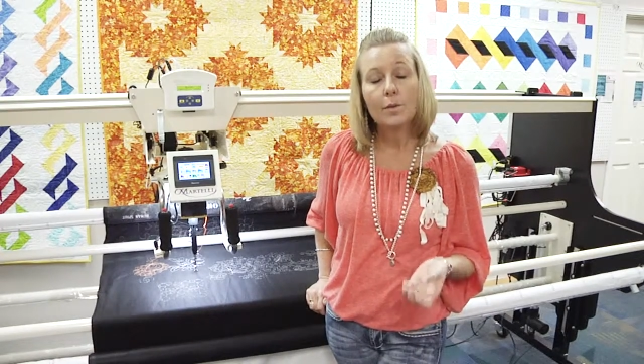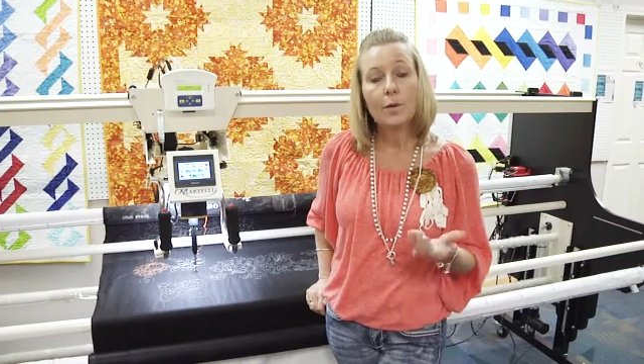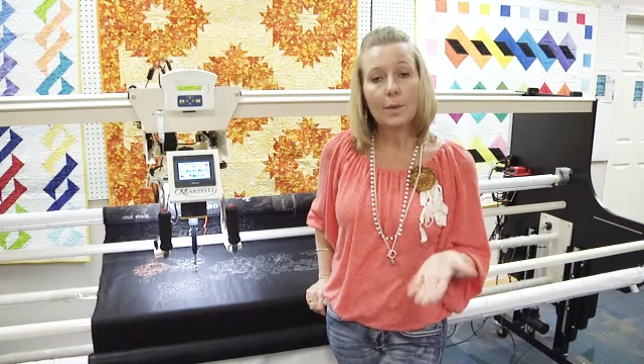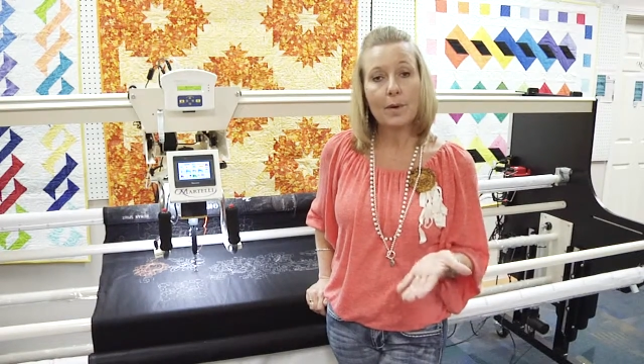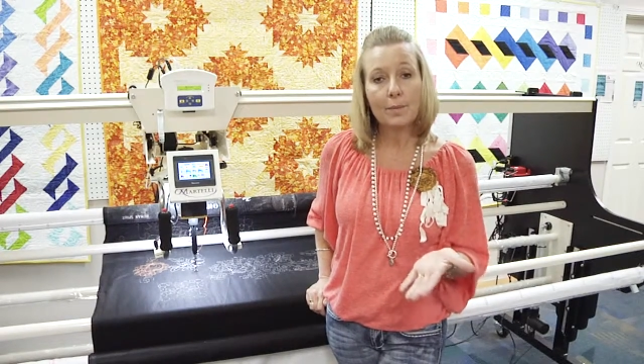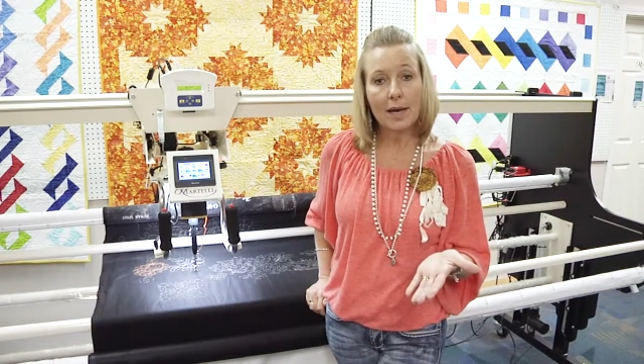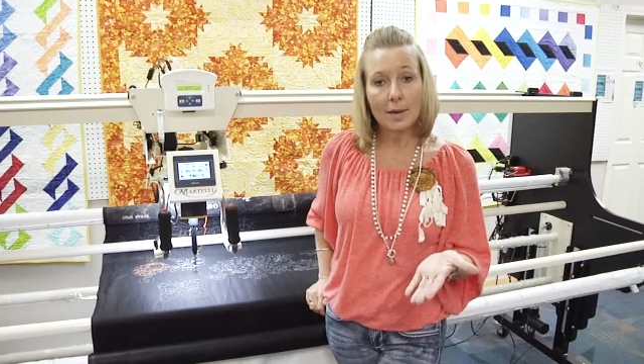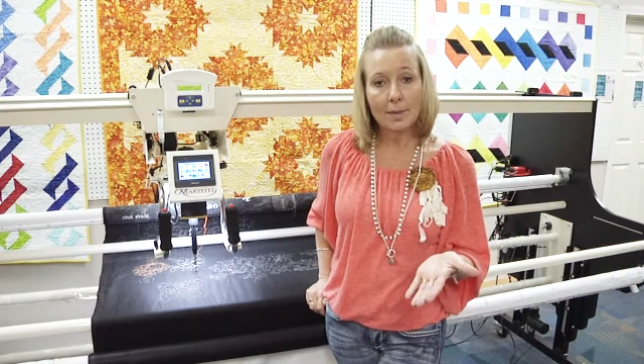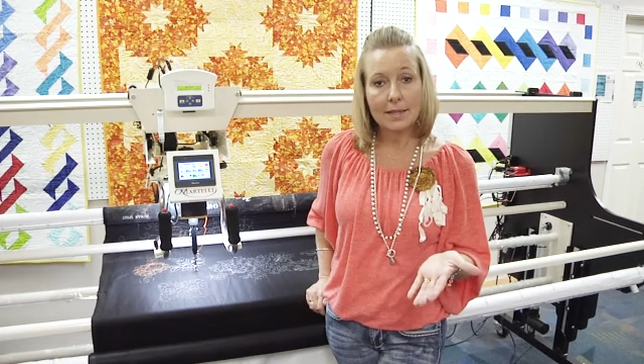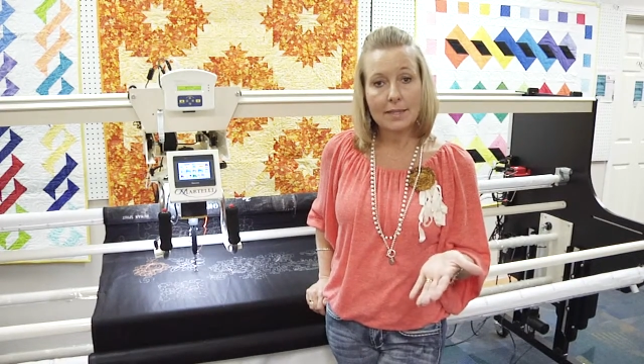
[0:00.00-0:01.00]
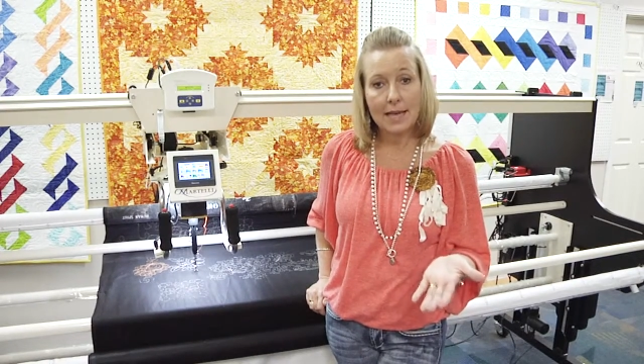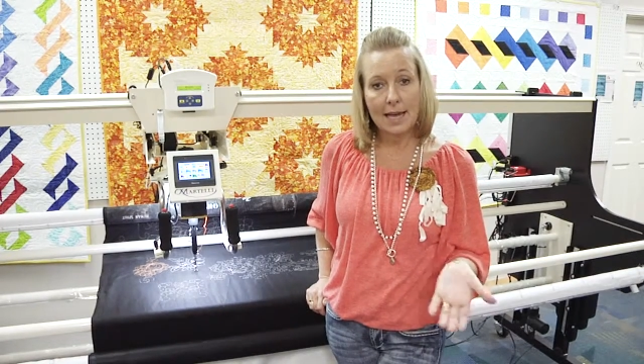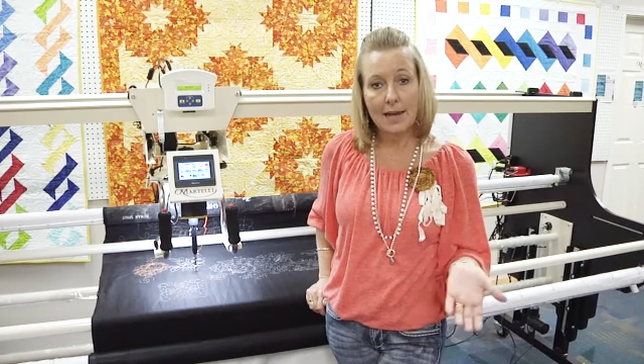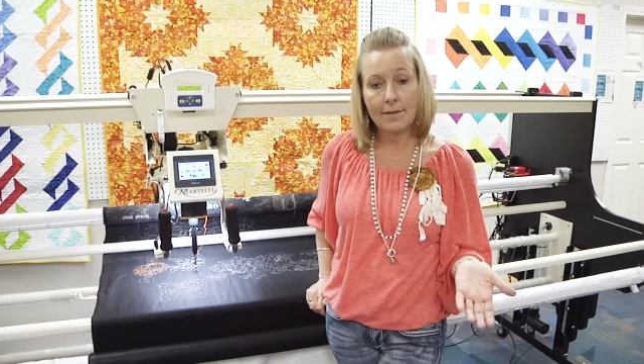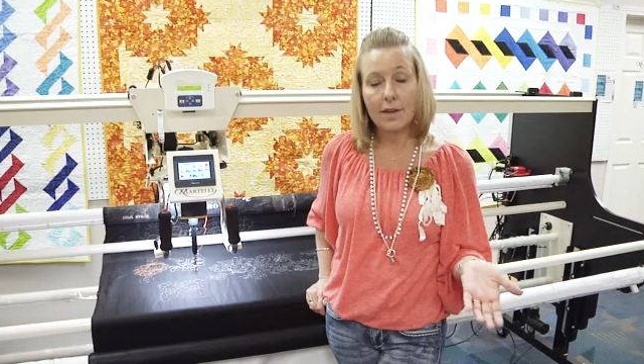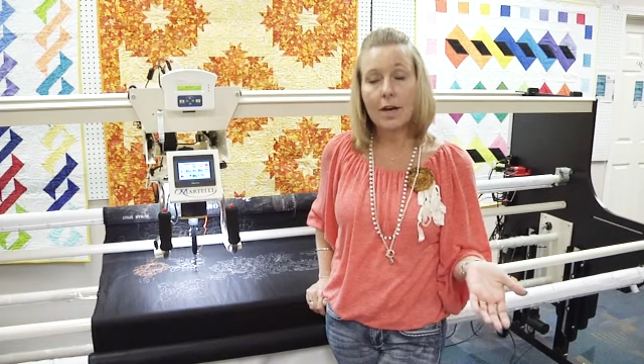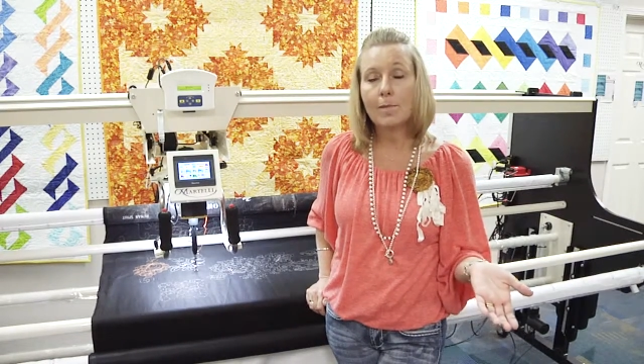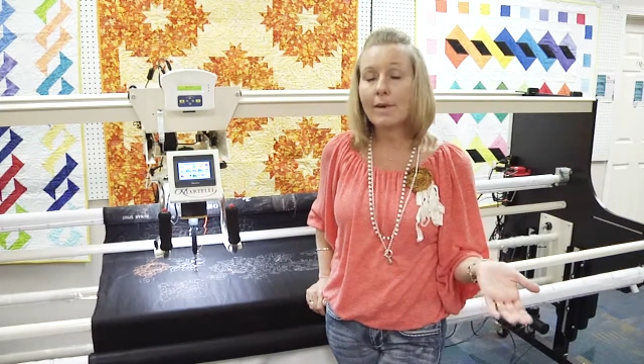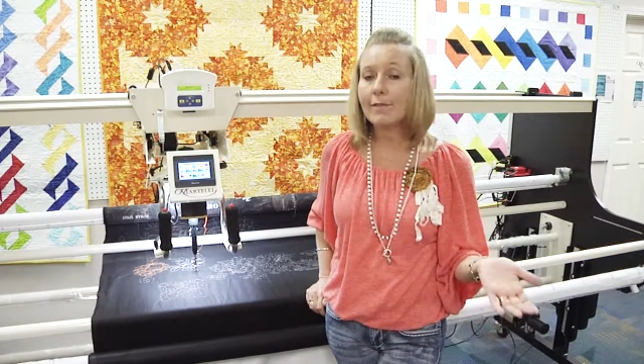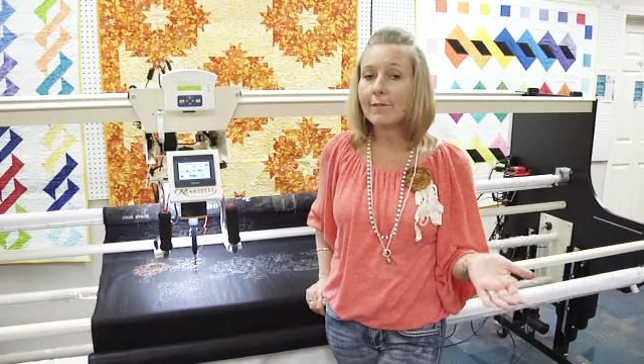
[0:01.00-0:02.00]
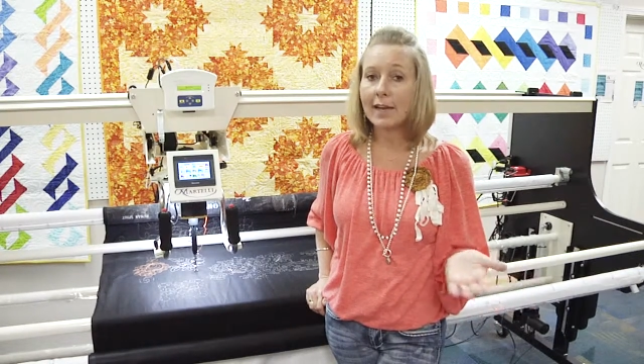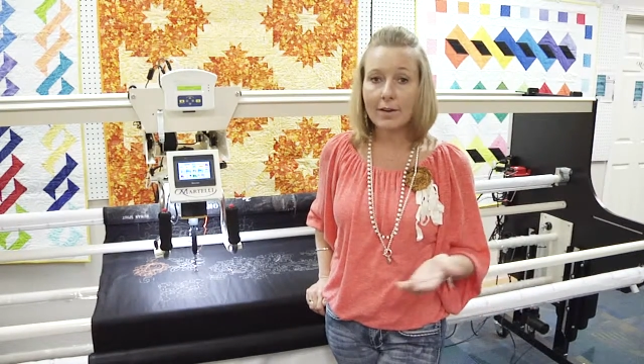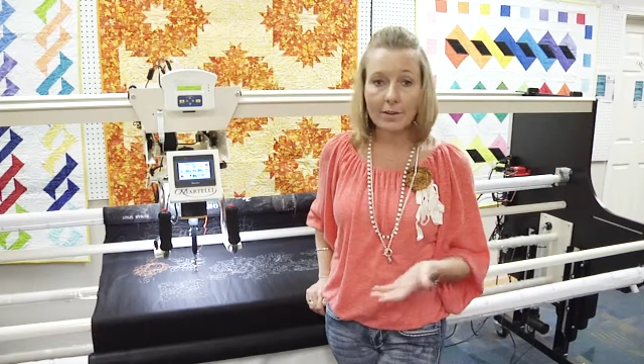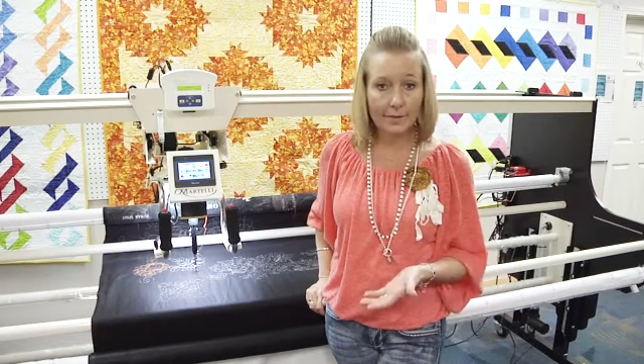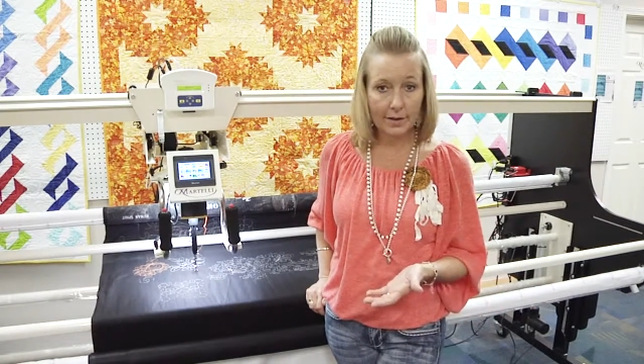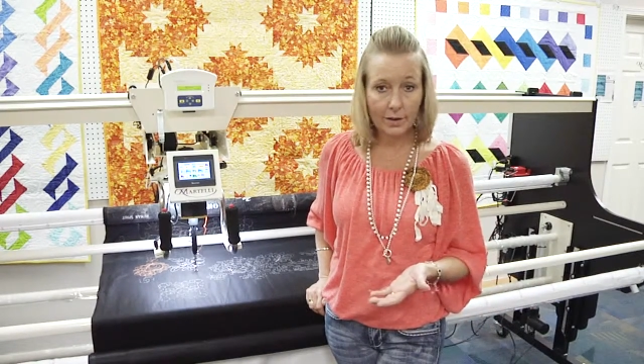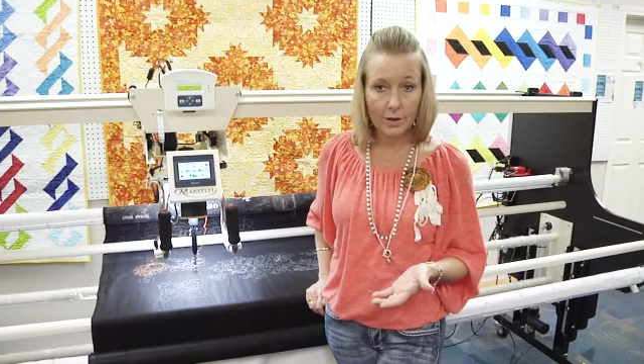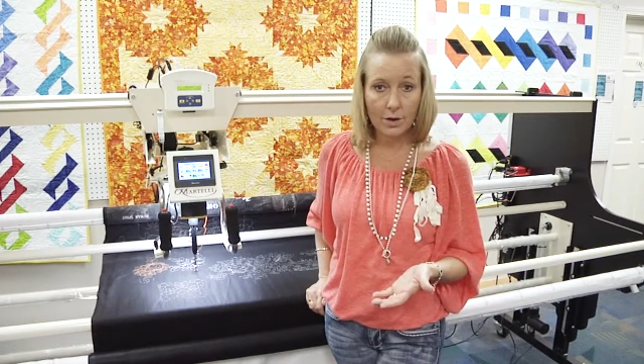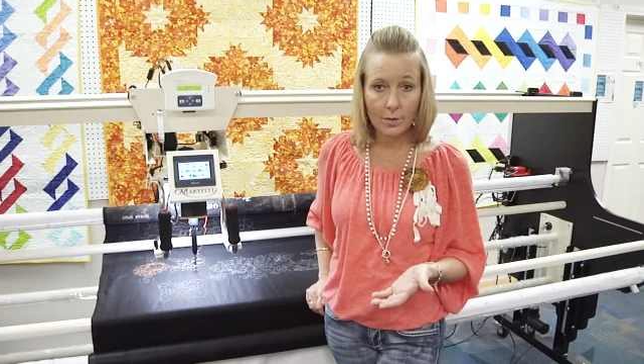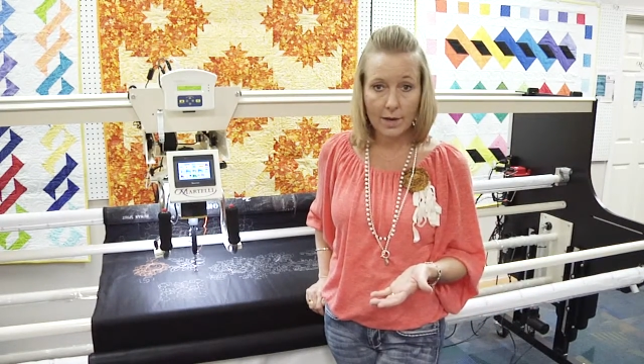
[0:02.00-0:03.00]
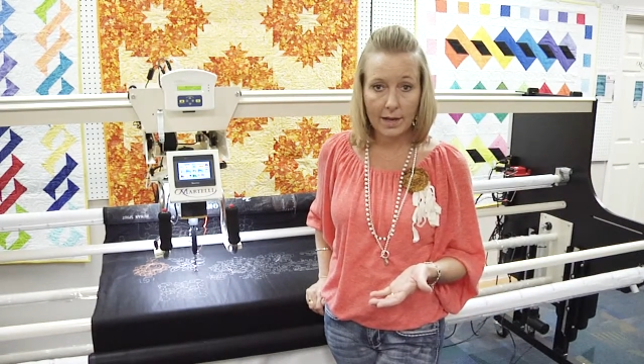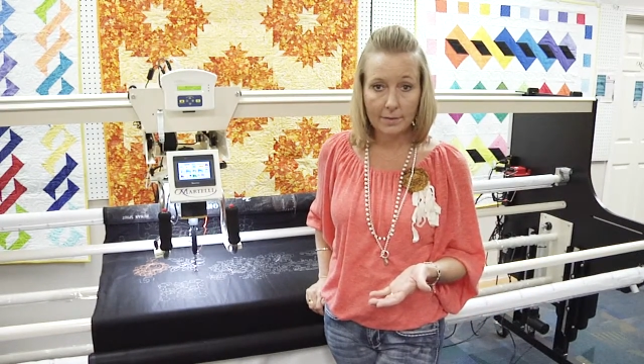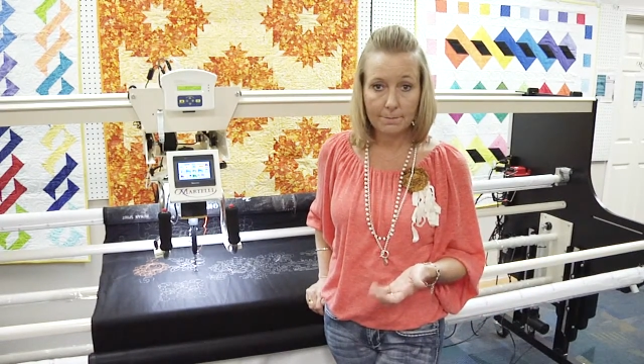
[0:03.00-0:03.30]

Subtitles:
Pre-wound bobbins have come a very, very long way.